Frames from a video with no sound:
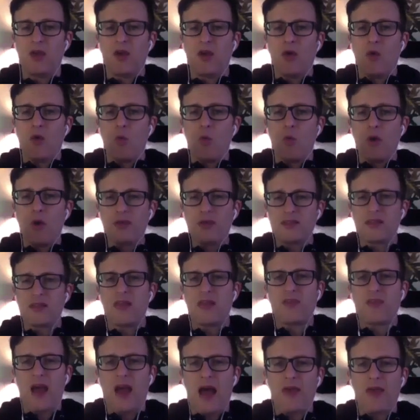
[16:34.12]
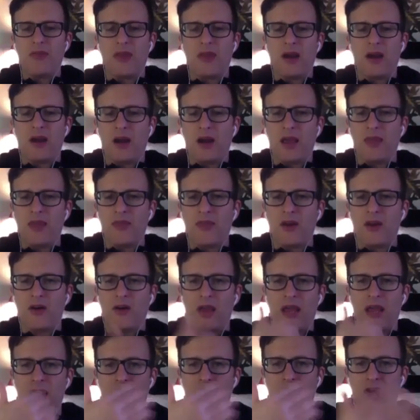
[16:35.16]
Once they've gotten there and they're
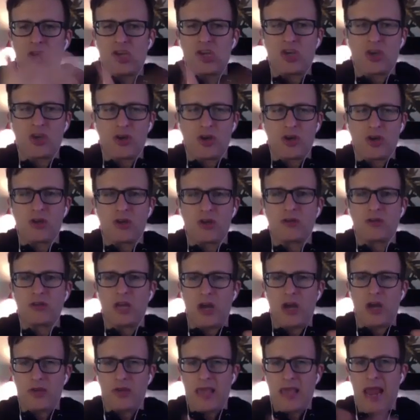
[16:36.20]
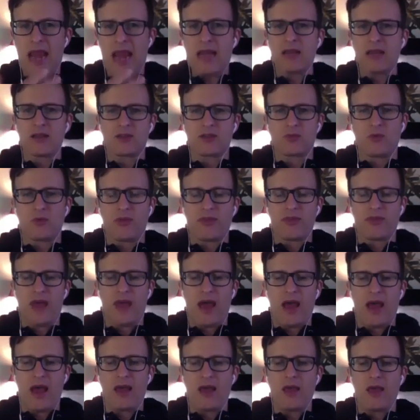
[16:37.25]
in a good, cadence with
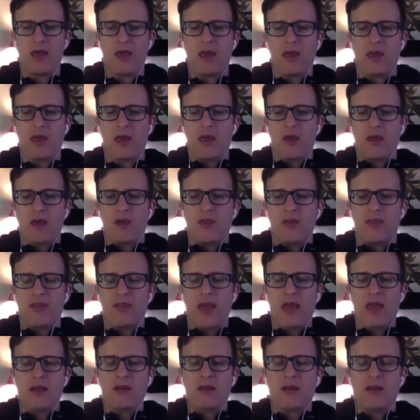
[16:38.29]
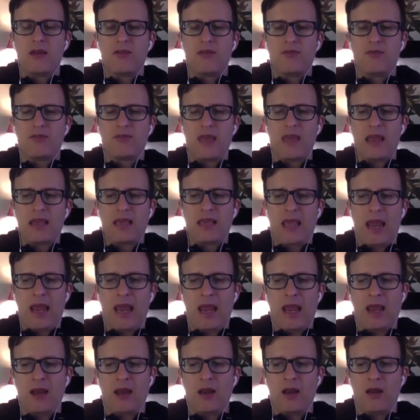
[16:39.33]
that, then they
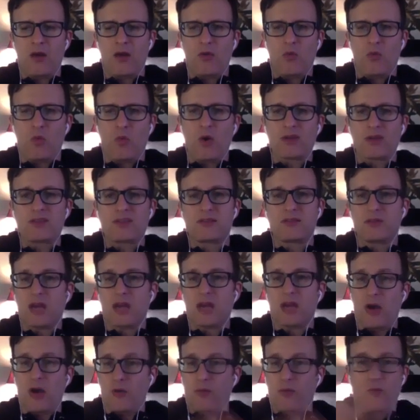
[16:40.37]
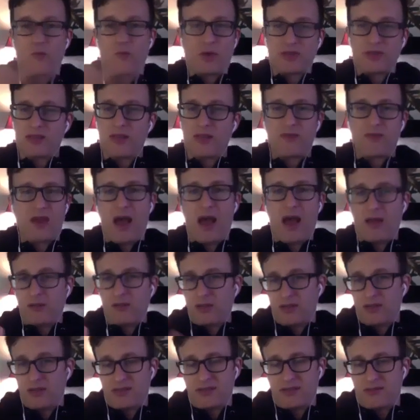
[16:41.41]
can, once they've got
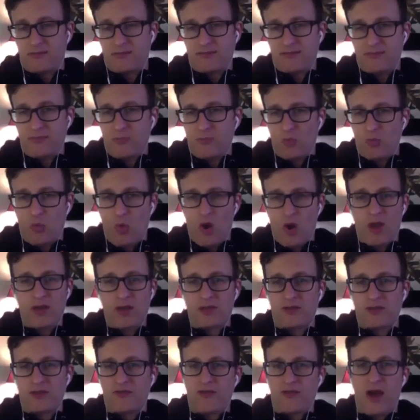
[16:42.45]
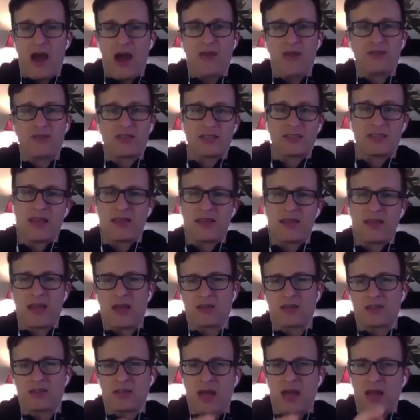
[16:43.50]
just $1,000 to $5,000 to
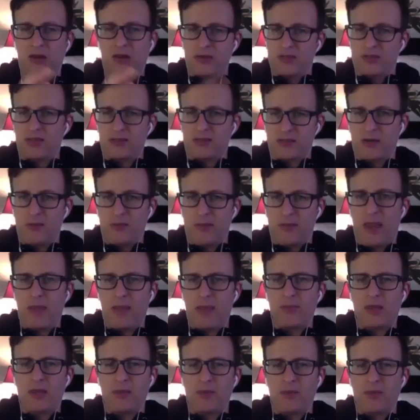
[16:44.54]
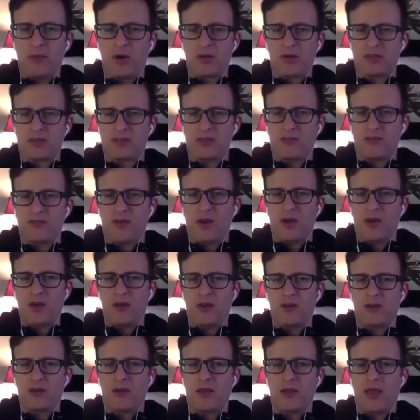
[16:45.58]
$10,000 as their baby emergency
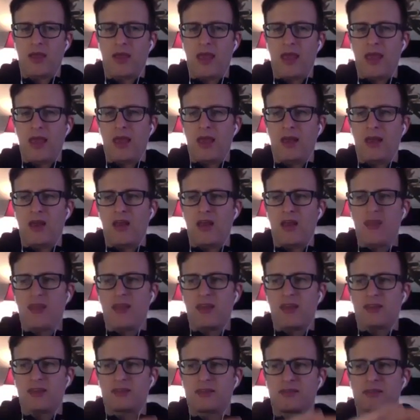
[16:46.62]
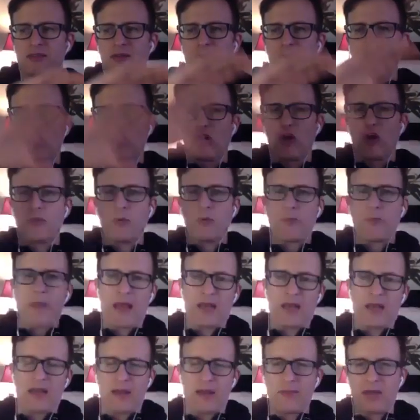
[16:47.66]
fund, and this global
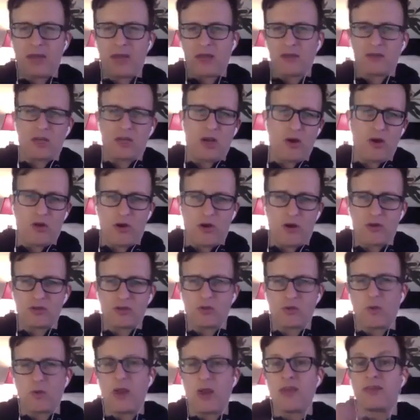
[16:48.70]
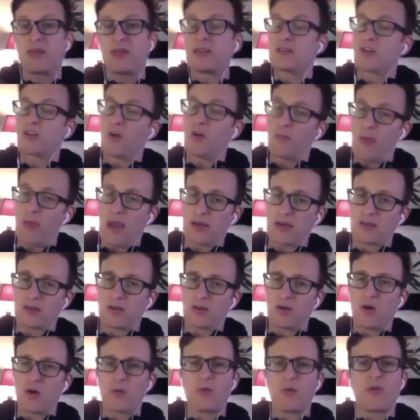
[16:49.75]
pandemic, goes away and things go back to
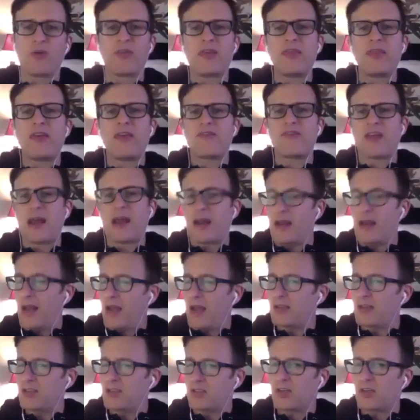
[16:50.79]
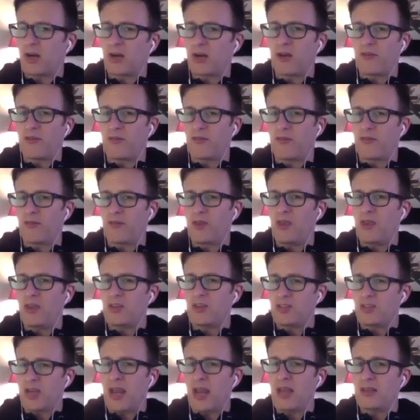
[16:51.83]
normal, then they've got a nice chunk of
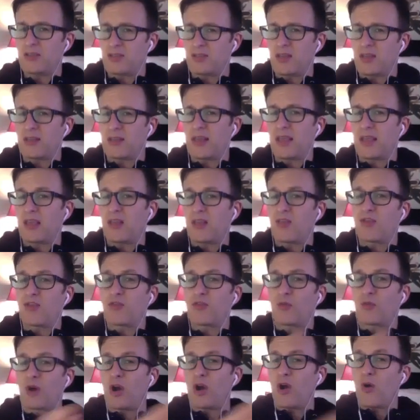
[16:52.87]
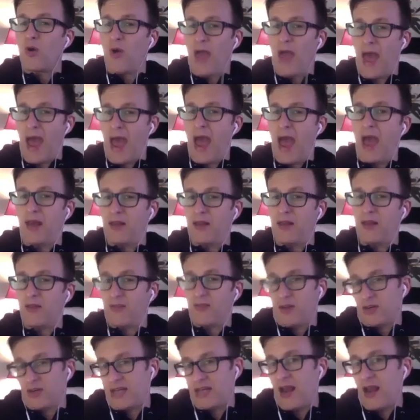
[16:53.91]
change that they can throw at
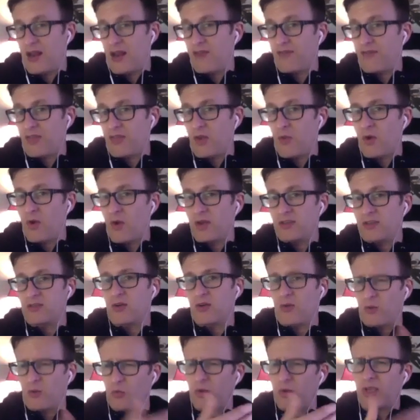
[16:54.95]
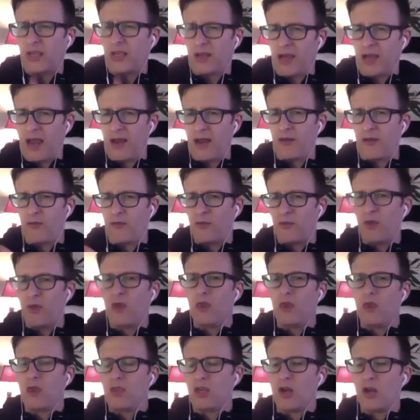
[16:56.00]
their debt if they want to. And we can kind of,
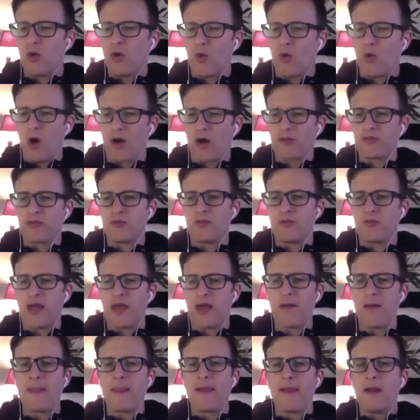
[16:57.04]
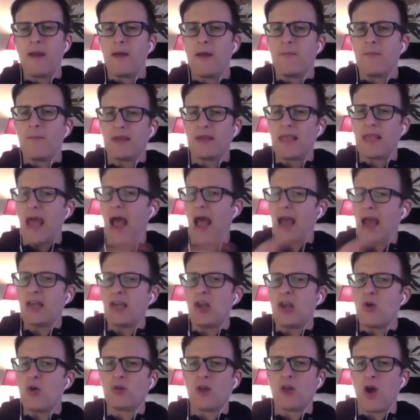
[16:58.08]
walk through that. But yeah, I
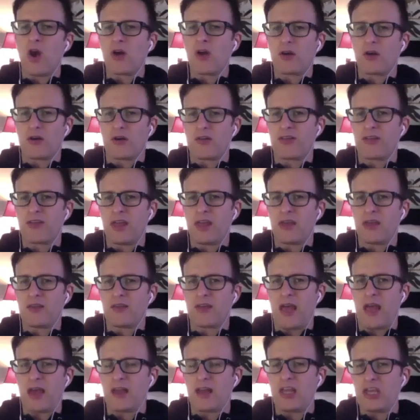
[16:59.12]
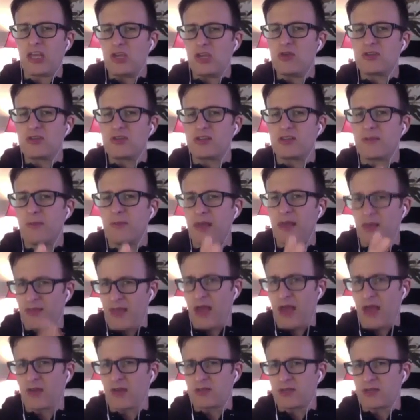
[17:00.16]
no longer think that it used to be
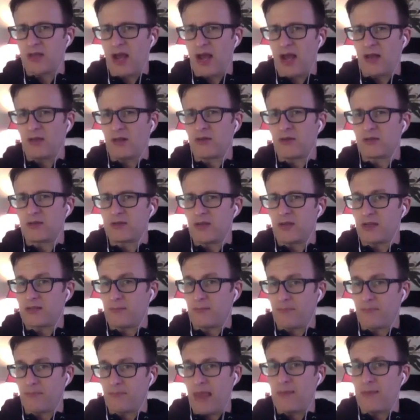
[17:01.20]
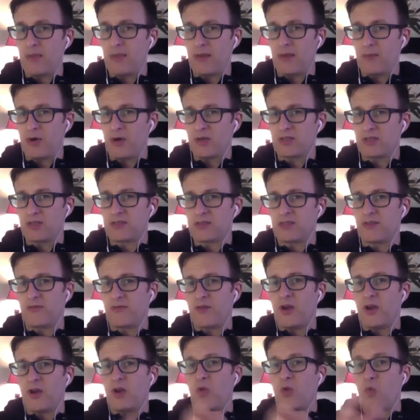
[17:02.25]
$1,000 as a baby emergency
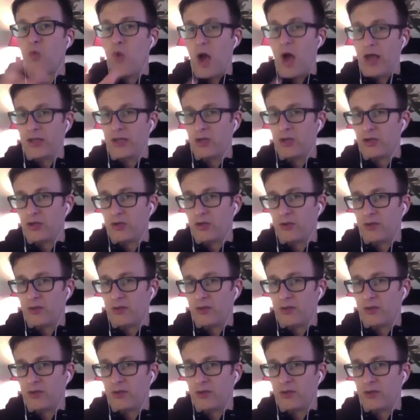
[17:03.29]
fund while you're doing the